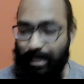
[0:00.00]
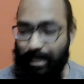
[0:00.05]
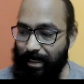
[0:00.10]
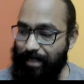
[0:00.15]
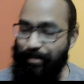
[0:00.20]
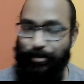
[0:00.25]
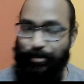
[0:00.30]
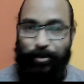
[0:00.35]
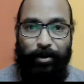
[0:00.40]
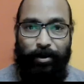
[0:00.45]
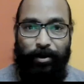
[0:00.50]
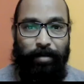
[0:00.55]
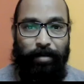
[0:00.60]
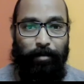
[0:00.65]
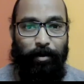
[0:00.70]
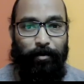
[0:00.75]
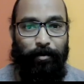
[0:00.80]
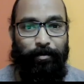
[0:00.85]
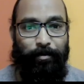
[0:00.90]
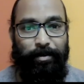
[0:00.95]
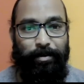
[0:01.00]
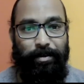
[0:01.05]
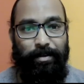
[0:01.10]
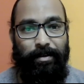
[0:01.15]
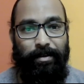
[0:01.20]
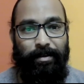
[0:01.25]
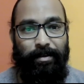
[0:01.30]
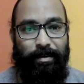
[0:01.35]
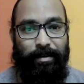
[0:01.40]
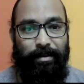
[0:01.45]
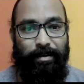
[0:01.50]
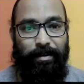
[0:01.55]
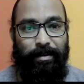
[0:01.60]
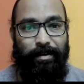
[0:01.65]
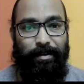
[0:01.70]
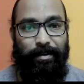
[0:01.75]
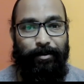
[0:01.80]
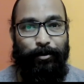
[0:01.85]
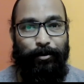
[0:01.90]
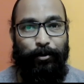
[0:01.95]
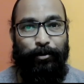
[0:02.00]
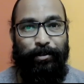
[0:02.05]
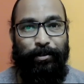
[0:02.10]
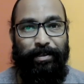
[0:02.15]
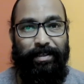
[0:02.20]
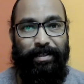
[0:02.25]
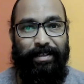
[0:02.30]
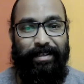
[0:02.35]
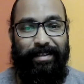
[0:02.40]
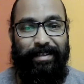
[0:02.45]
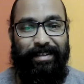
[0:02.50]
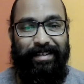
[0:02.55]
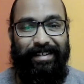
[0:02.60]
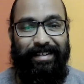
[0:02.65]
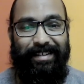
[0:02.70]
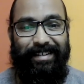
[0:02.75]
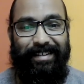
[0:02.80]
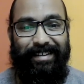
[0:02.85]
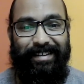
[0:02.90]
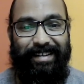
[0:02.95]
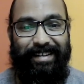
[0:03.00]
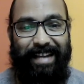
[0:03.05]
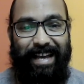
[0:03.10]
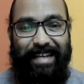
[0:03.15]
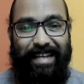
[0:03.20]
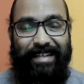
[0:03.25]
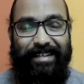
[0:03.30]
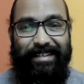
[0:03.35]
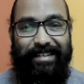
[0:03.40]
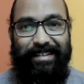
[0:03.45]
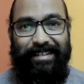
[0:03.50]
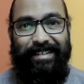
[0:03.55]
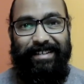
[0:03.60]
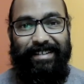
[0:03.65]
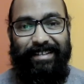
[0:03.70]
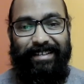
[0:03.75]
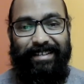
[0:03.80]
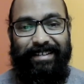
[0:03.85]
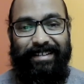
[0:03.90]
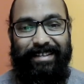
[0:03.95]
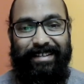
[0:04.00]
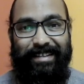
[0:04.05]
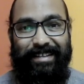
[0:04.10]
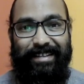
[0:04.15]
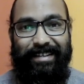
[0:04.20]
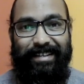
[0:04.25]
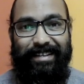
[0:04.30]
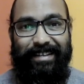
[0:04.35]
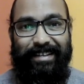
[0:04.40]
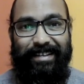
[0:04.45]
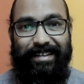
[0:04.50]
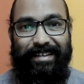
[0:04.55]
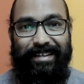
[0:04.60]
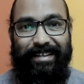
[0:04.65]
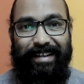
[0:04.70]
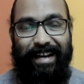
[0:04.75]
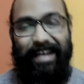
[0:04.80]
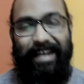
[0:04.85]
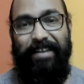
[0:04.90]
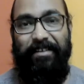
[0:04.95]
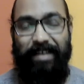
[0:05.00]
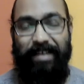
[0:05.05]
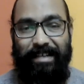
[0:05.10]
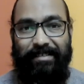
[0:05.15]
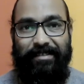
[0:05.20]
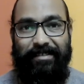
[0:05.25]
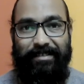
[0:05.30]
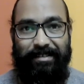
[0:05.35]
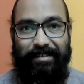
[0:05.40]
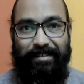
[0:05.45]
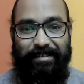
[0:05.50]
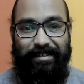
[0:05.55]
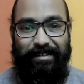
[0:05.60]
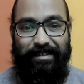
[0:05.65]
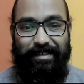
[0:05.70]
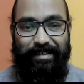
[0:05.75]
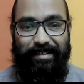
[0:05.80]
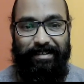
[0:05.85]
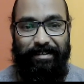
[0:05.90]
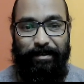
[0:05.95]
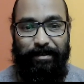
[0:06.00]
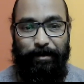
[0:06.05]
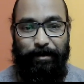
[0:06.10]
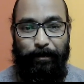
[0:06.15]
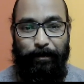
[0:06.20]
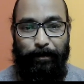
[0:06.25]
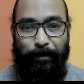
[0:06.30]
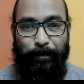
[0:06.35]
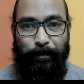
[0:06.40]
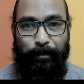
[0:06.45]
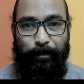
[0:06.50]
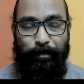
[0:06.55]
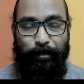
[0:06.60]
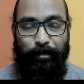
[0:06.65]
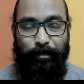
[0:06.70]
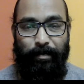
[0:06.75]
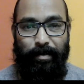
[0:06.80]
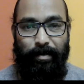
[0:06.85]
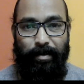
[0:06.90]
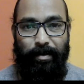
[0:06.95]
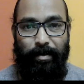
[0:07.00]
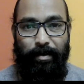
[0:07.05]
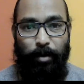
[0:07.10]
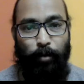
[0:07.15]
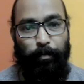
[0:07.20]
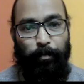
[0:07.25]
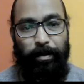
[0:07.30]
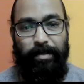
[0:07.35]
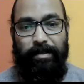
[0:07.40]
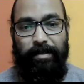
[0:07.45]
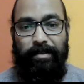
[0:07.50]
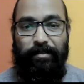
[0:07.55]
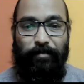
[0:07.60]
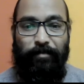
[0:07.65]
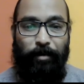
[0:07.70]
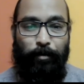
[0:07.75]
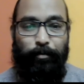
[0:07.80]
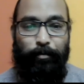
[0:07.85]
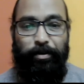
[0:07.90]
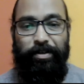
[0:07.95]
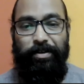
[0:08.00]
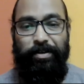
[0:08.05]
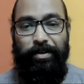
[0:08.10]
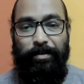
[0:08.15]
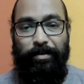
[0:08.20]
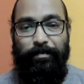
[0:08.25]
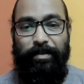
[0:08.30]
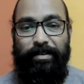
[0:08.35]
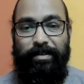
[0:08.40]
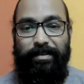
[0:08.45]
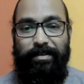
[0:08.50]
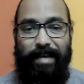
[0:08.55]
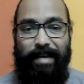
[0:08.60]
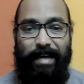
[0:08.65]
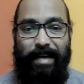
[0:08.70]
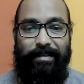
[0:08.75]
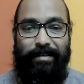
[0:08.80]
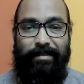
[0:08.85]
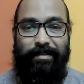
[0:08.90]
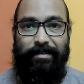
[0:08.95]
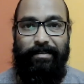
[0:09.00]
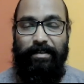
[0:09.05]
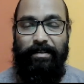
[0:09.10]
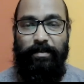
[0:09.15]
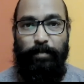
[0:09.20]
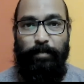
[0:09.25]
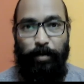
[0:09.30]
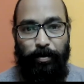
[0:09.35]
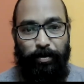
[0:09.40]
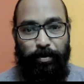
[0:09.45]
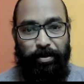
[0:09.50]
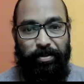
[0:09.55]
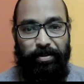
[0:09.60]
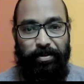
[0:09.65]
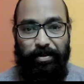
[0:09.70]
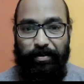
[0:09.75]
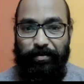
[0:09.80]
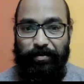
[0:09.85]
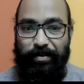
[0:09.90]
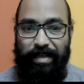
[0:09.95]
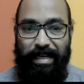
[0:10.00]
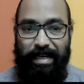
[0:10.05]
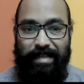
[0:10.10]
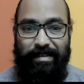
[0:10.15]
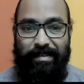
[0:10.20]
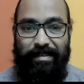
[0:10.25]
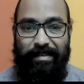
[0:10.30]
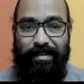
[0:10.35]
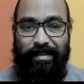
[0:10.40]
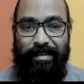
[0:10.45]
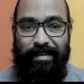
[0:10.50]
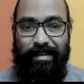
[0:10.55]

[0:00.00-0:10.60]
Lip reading: Let's talk about truth, reality, and rationality. Obviously, the foundation of this analysis is pure nature pure science.